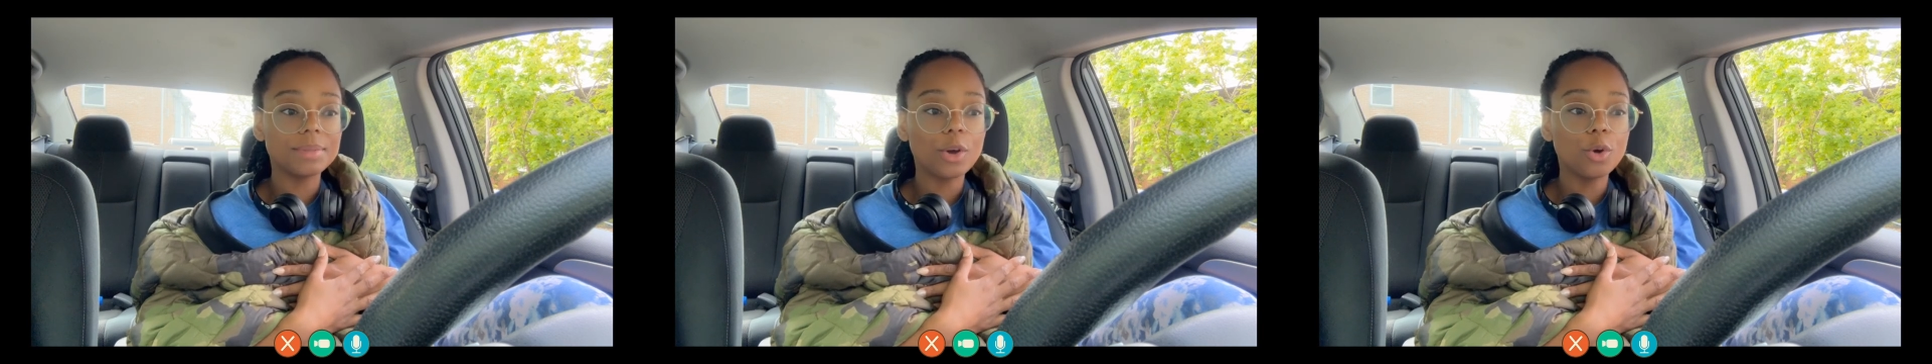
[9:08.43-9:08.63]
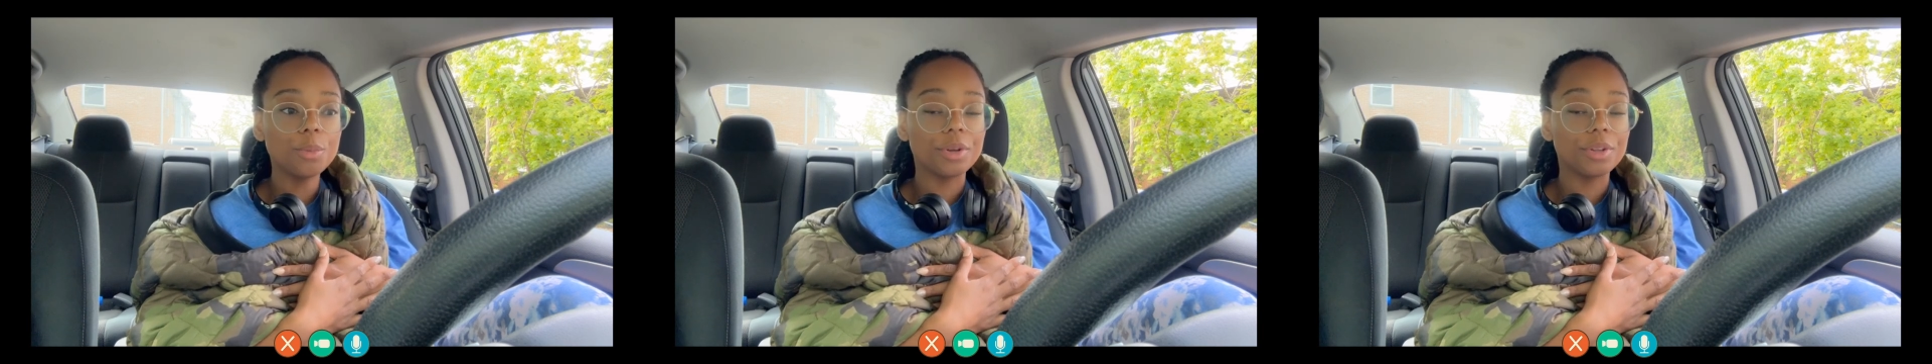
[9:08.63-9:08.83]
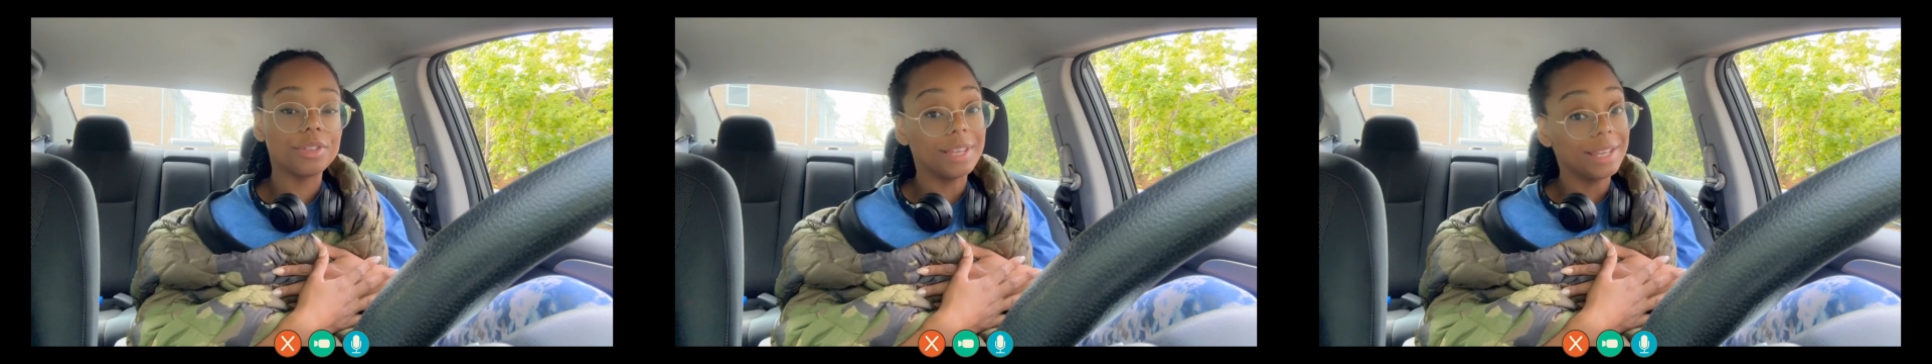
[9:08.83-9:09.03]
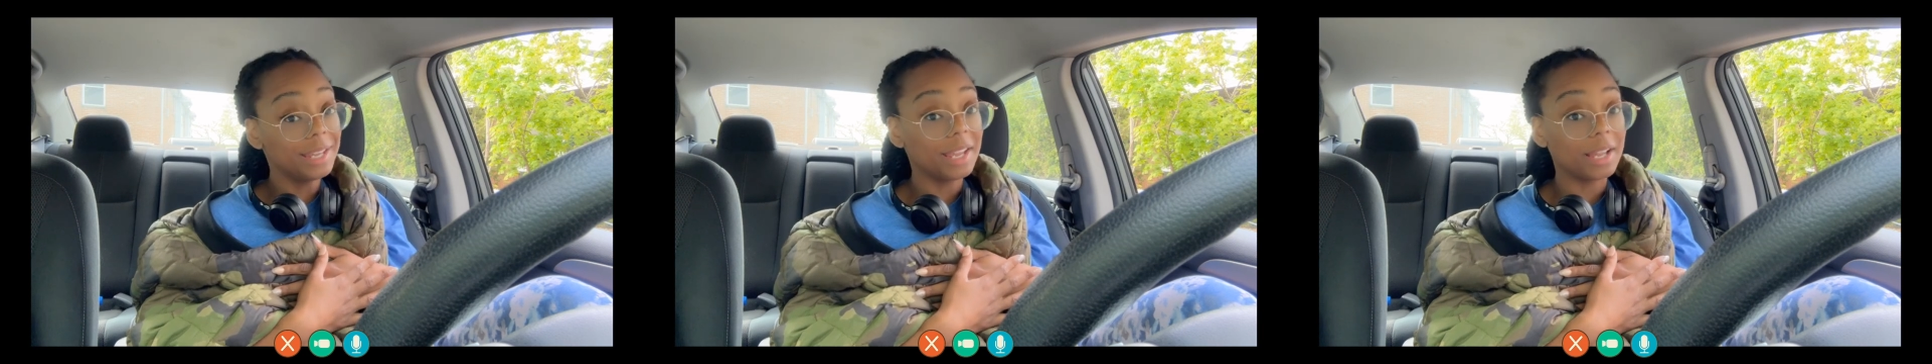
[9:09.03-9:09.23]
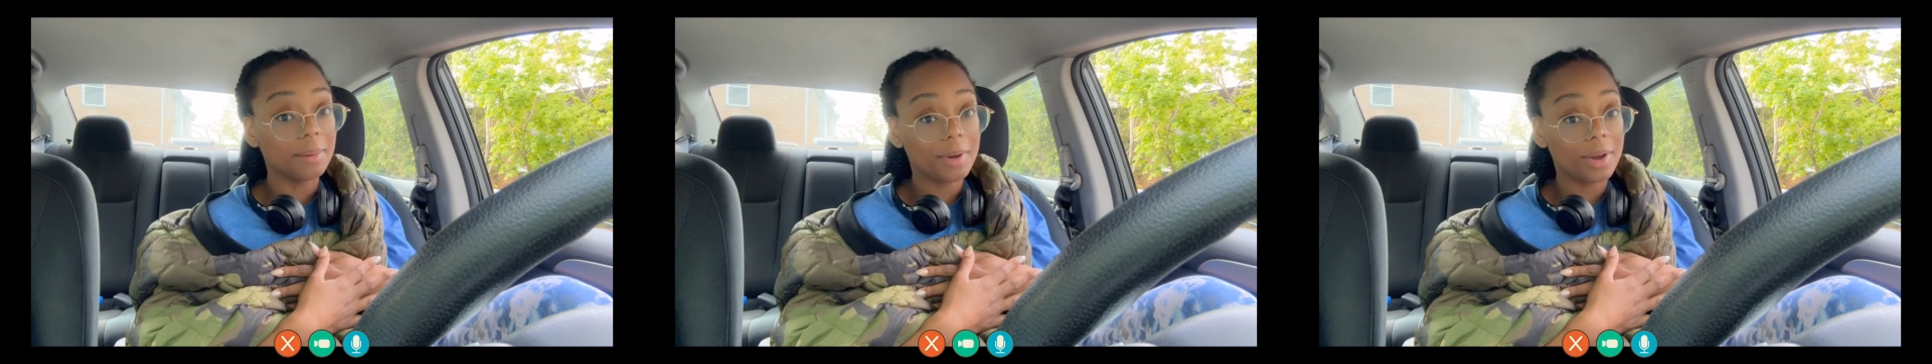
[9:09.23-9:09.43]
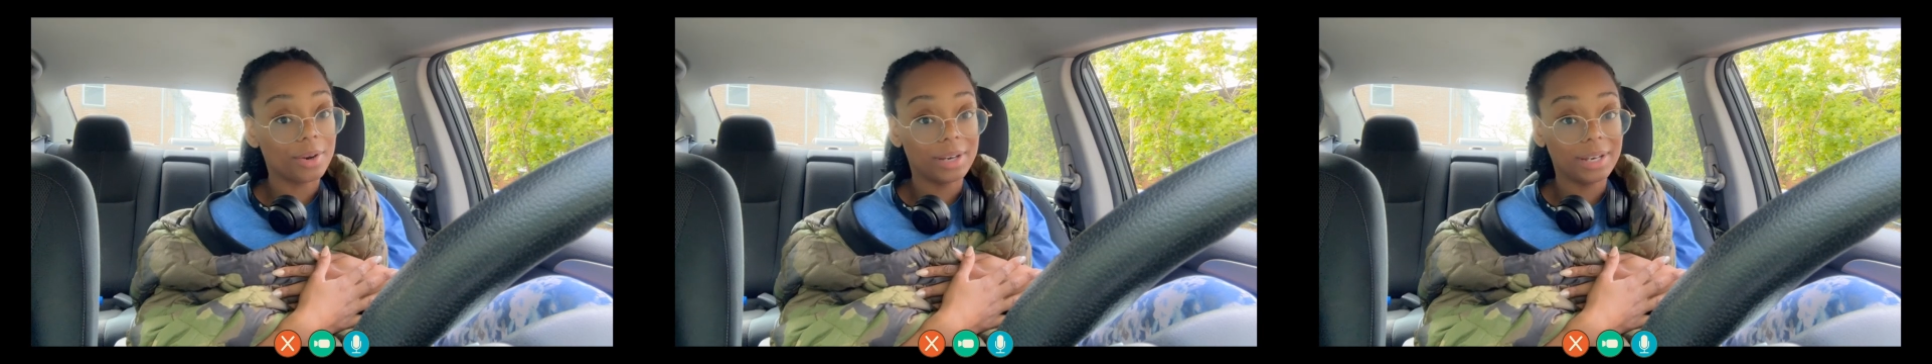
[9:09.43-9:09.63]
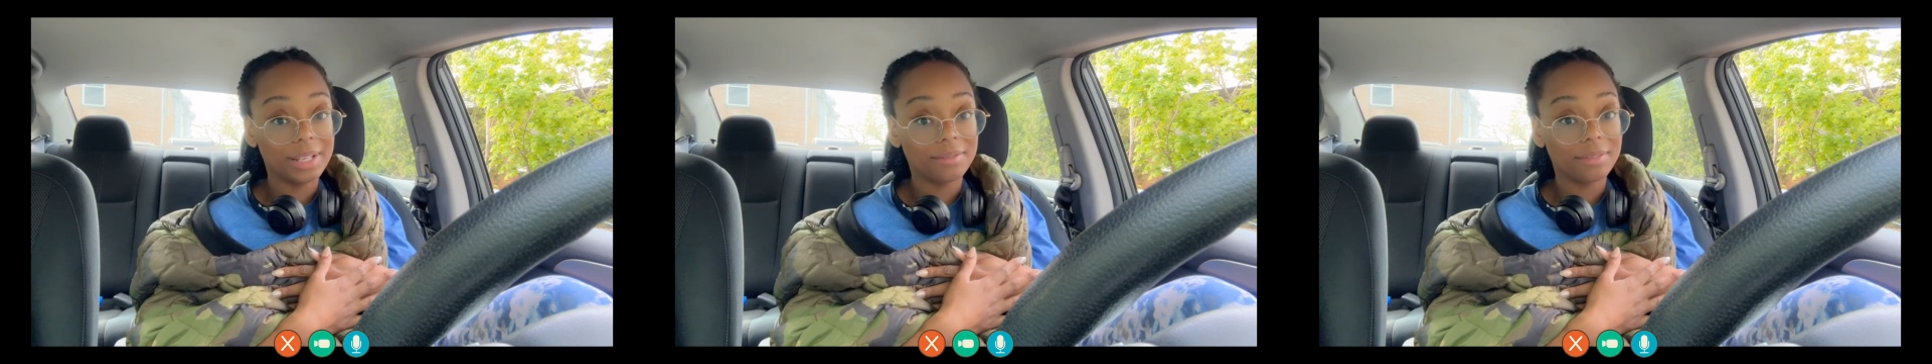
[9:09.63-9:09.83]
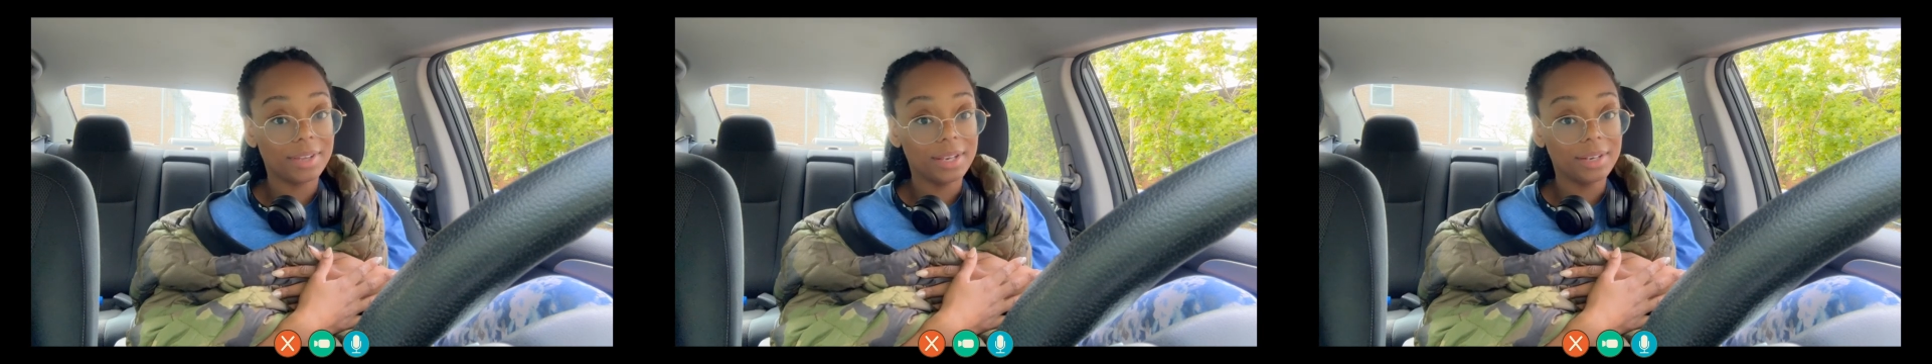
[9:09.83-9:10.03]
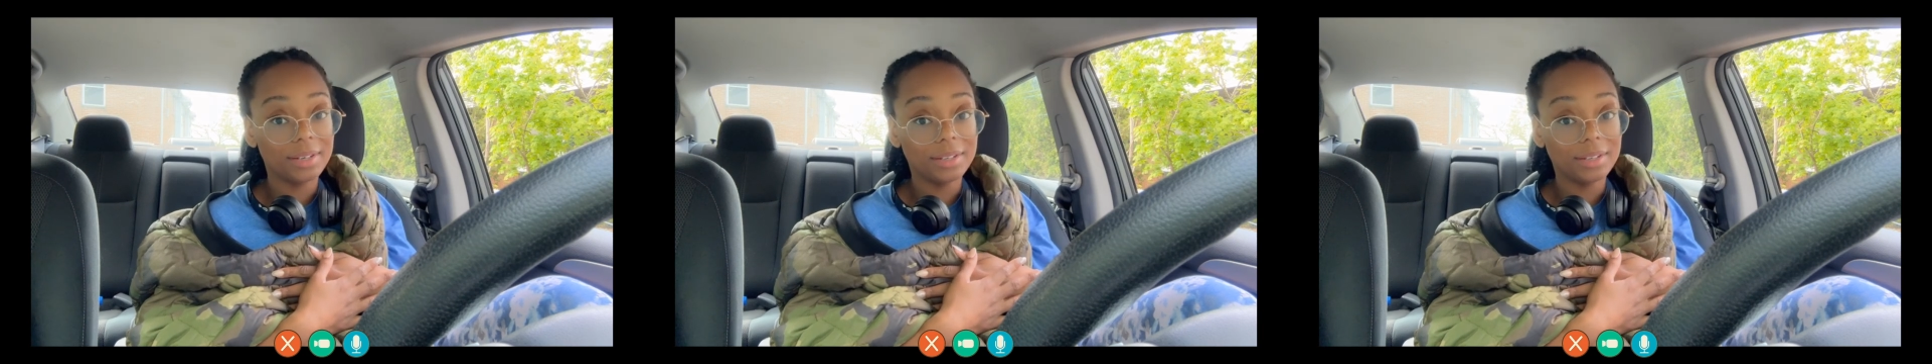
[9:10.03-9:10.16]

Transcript: I hope you're thinking about it, even.